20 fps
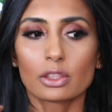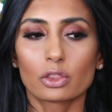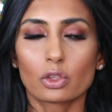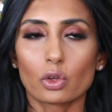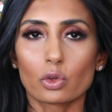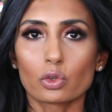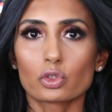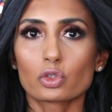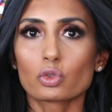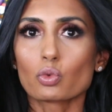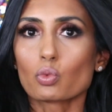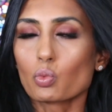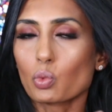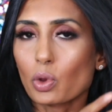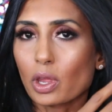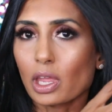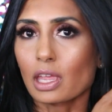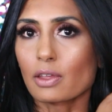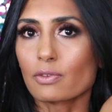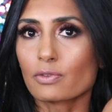those
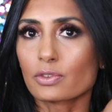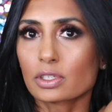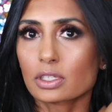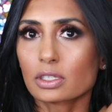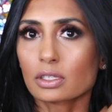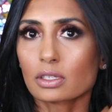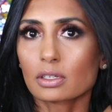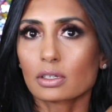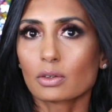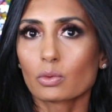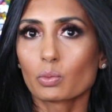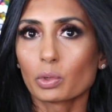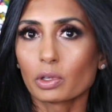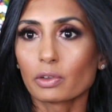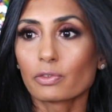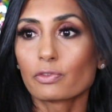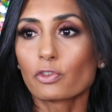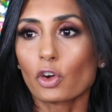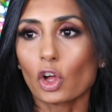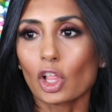waves
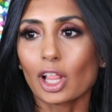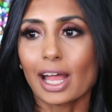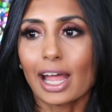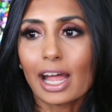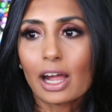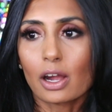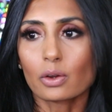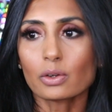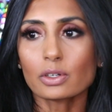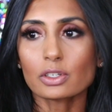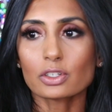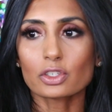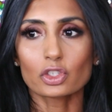will fall out.